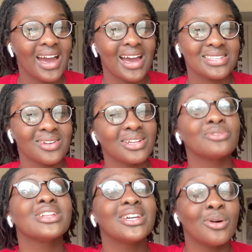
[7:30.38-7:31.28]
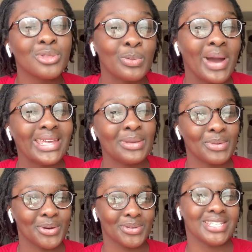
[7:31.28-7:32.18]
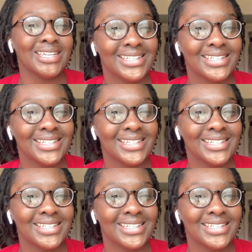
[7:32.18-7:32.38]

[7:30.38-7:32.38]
I started really going through my emails.